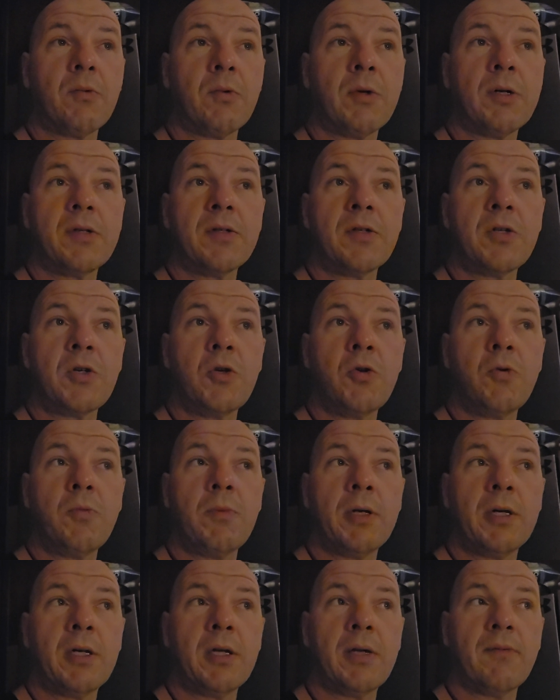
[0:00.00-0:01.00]
What is
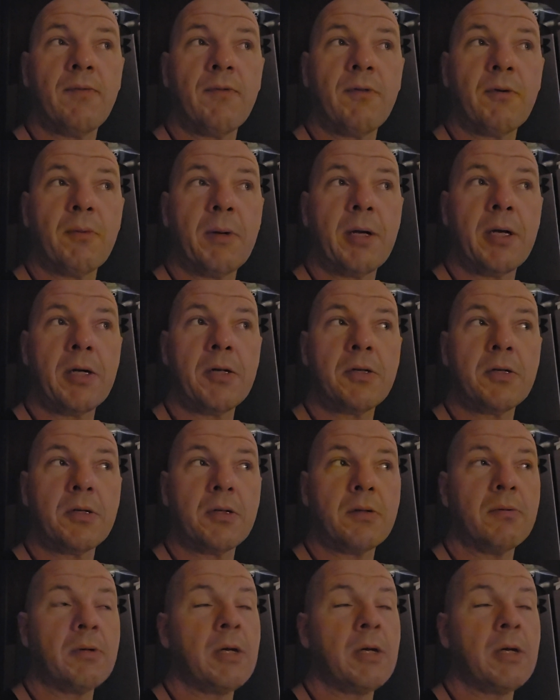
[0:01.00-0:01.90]
human information?